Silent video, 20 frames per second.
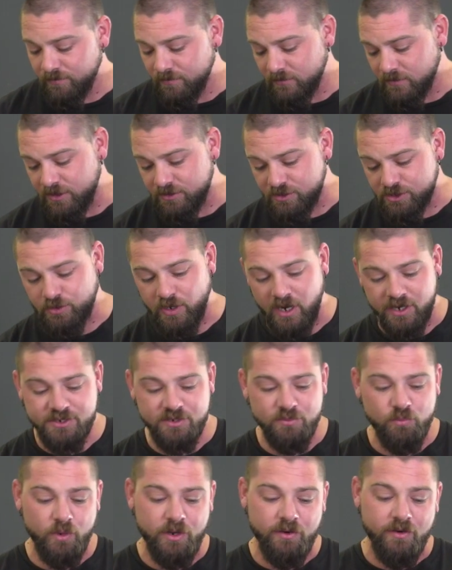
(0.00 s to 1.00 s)

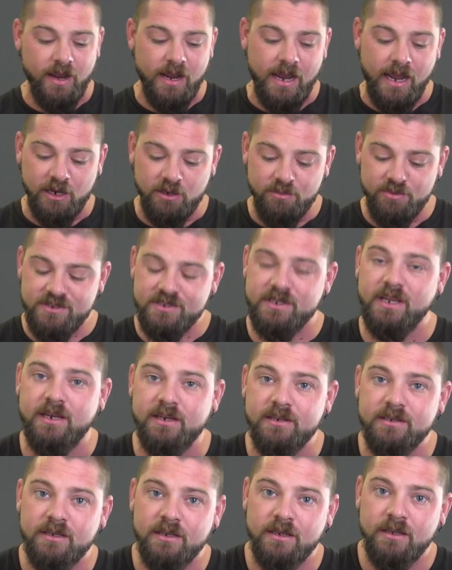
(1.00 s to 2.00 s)
construction, we're
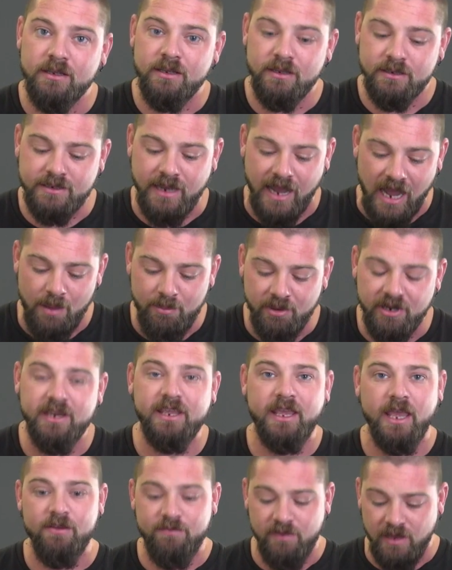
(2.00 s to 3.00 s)
100% carbon
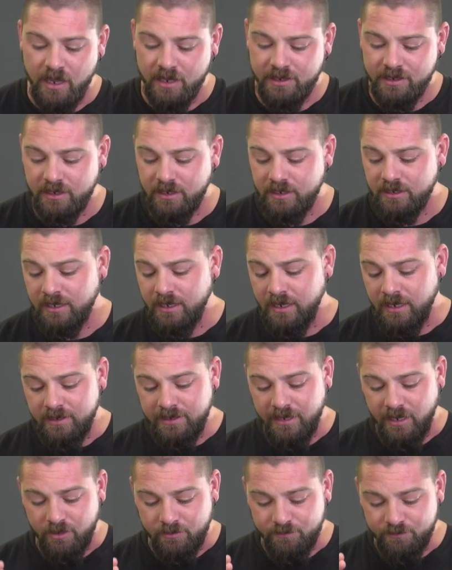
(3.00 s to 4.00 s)
and Kevlar here.
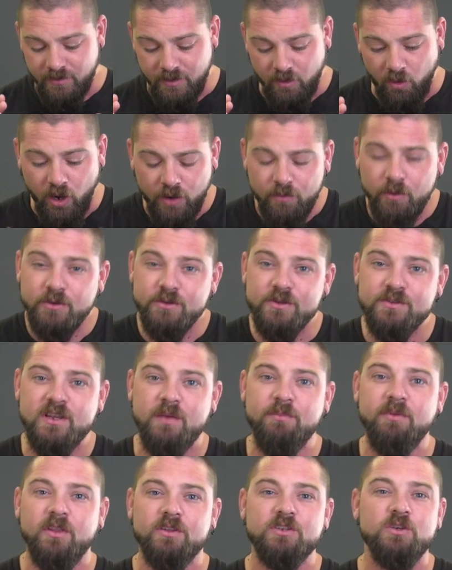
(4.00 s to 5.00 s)
Now, Airoh do
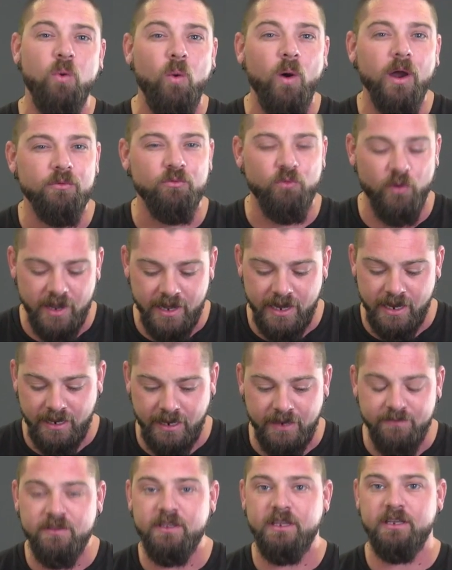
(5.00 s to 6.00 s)
something that's quite rare
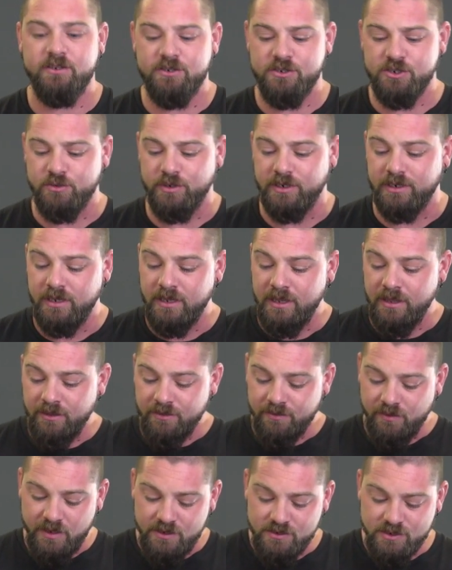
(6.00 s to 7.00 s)
in the industry.
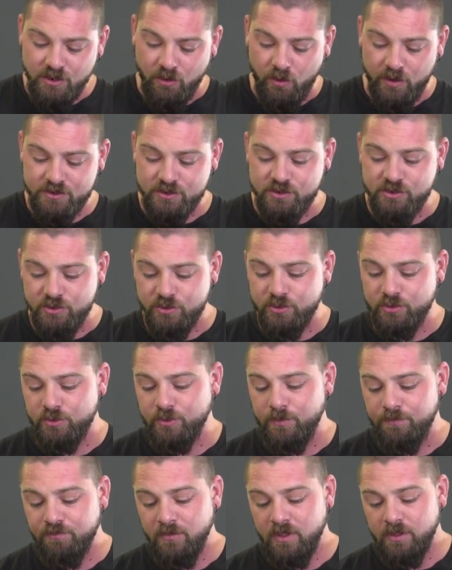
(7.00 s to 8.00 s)
These guys
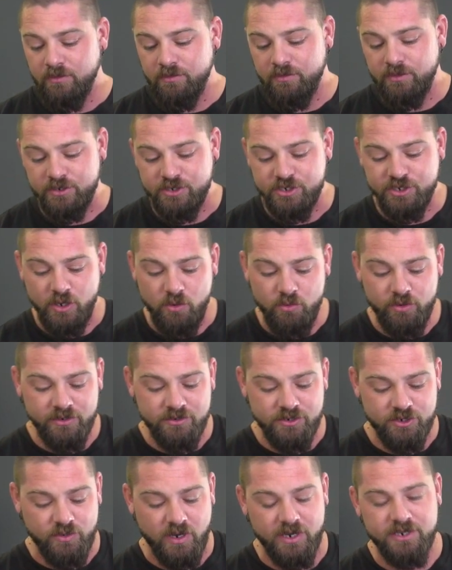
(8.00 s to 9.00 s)
do the shell
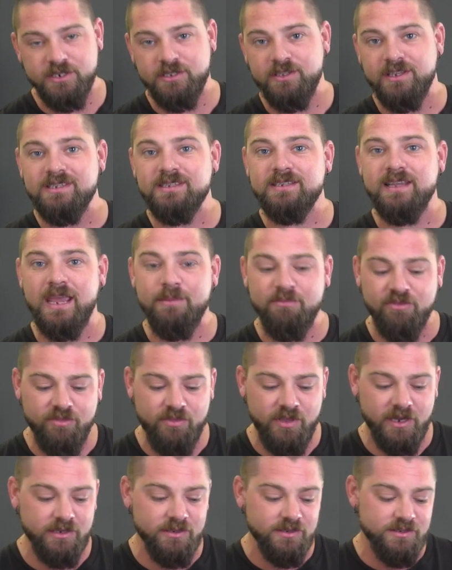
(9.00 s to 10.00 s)
construction the same
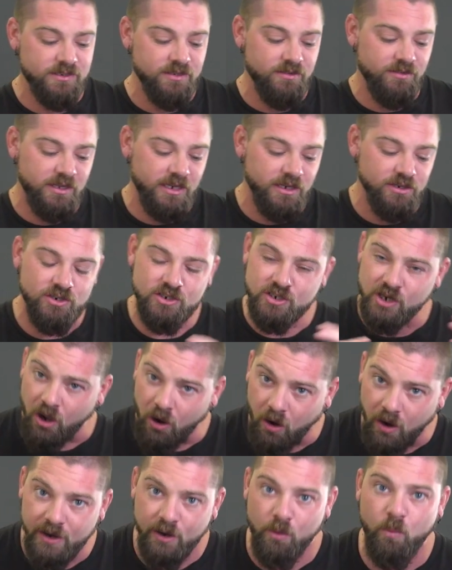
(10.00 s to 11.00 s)
thickness the
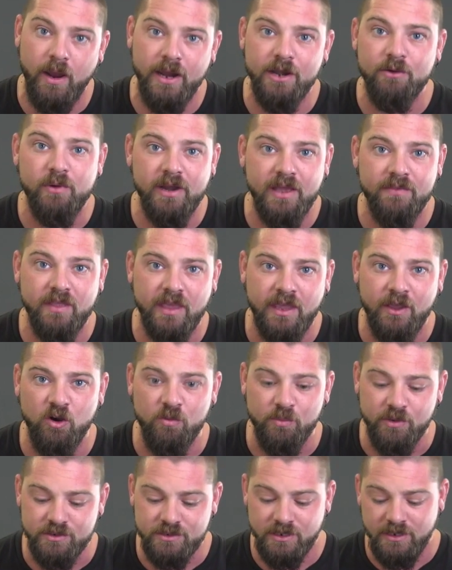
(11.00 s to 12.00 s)
entire way around the
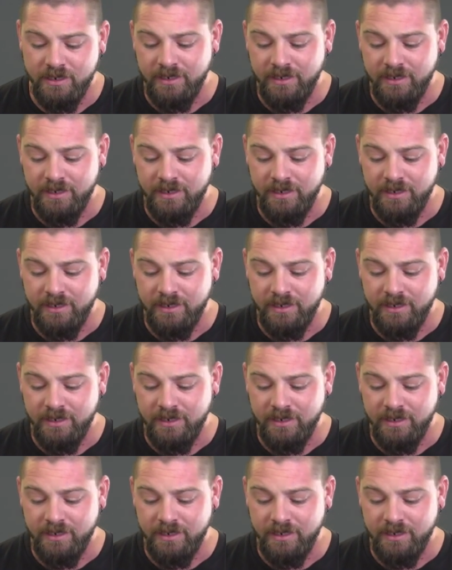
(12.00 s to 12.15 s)
helmet.